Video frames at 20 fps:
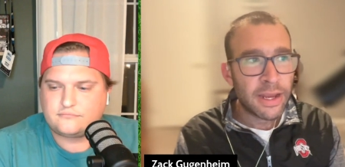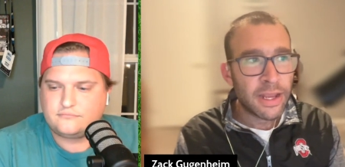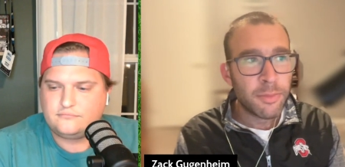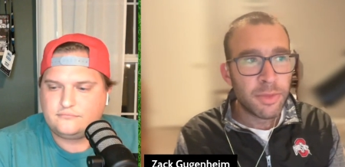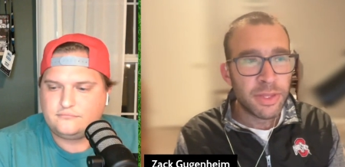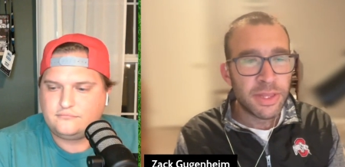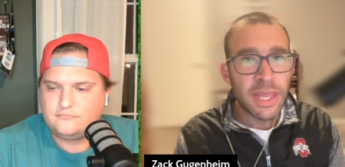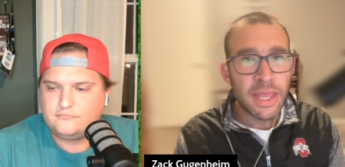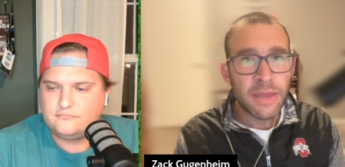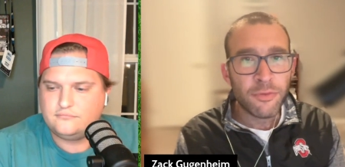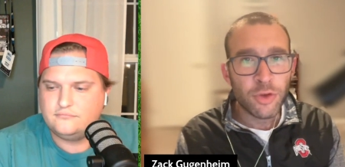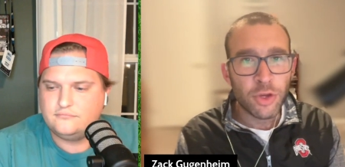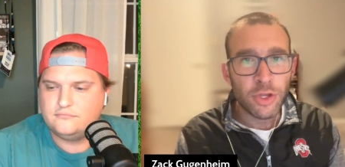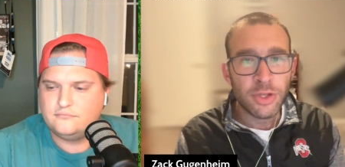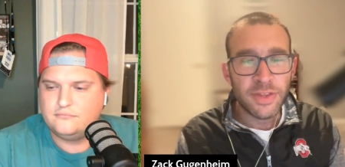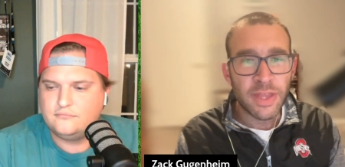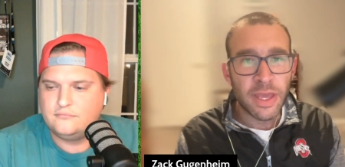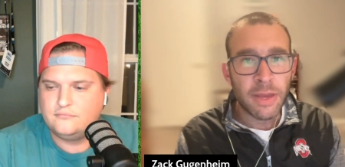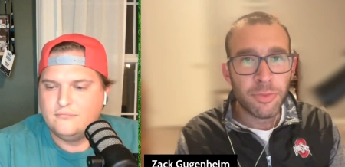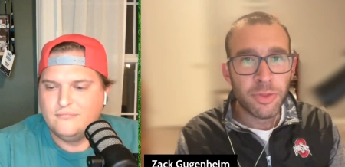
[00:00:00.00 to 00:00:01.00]
Speaker 1: I mean, they have good
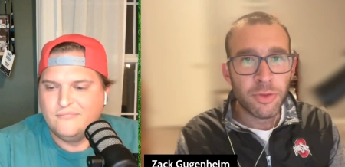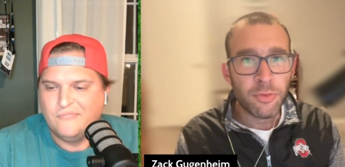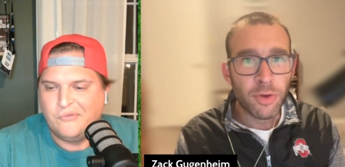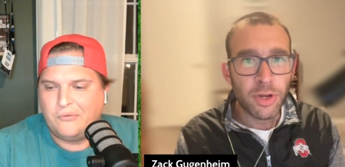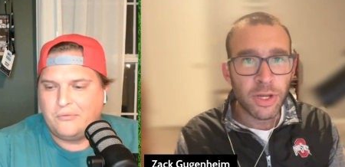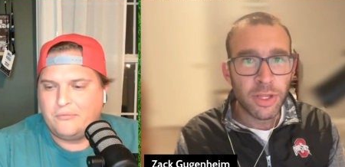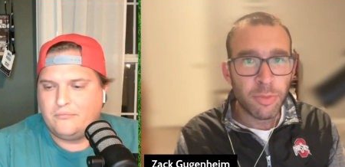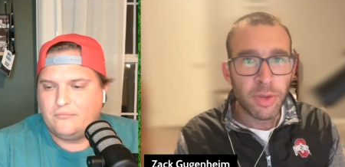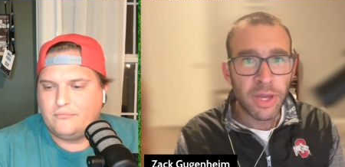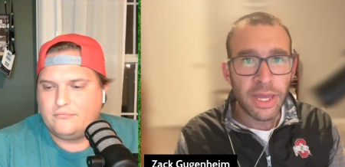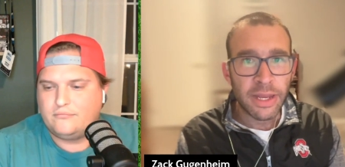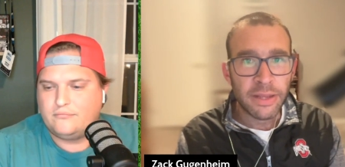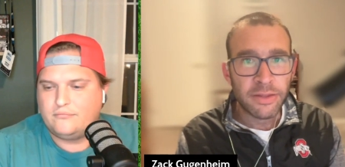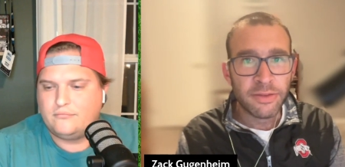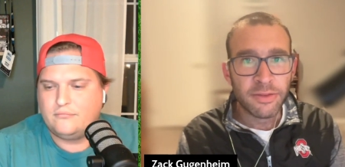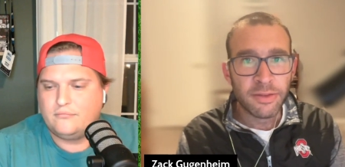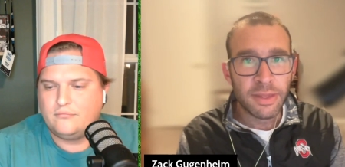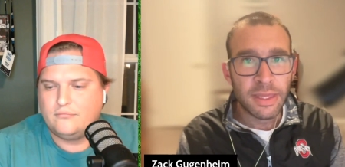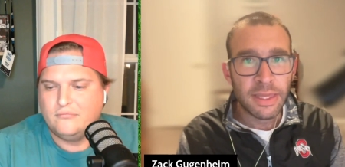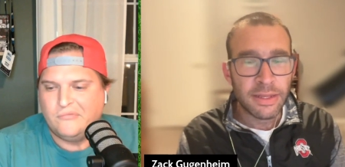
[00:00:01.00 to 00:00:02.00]
depth at running back,
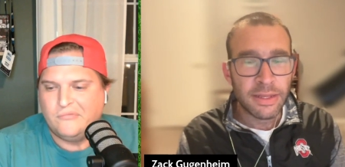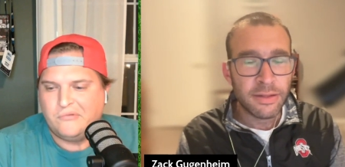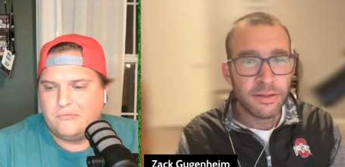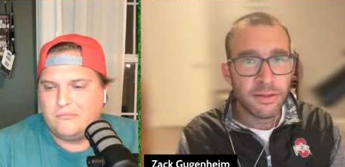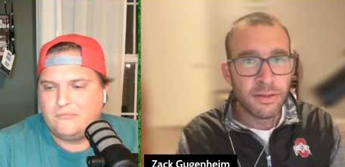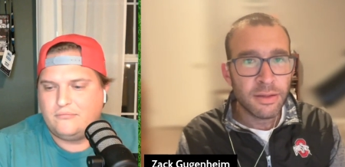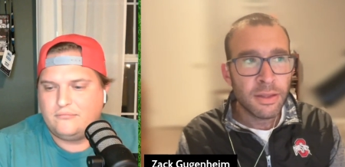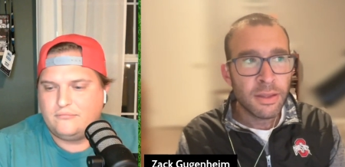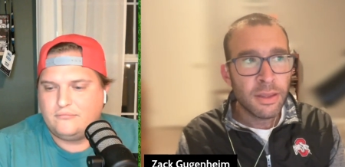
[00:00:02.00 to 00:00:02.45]
and